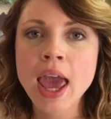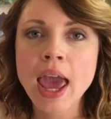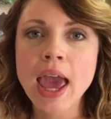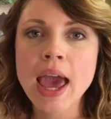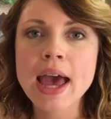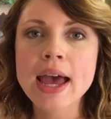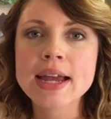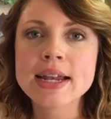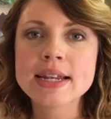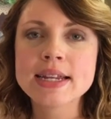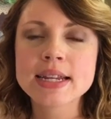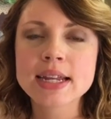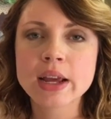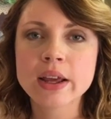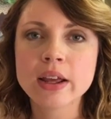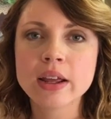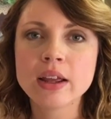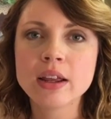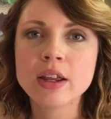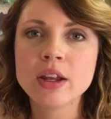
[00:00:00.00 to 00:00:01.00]
And,
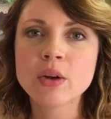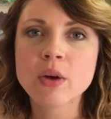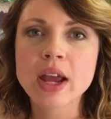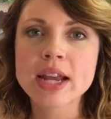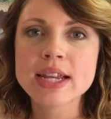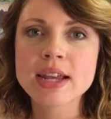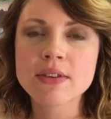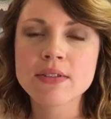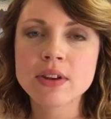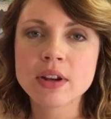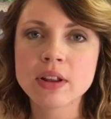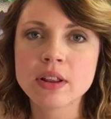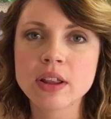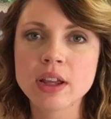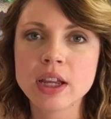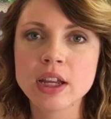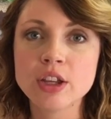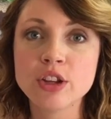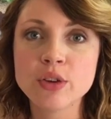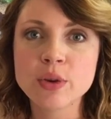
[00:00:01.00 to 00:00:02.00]
you know, I
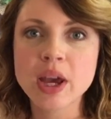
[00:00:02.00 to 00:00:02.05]
definitely do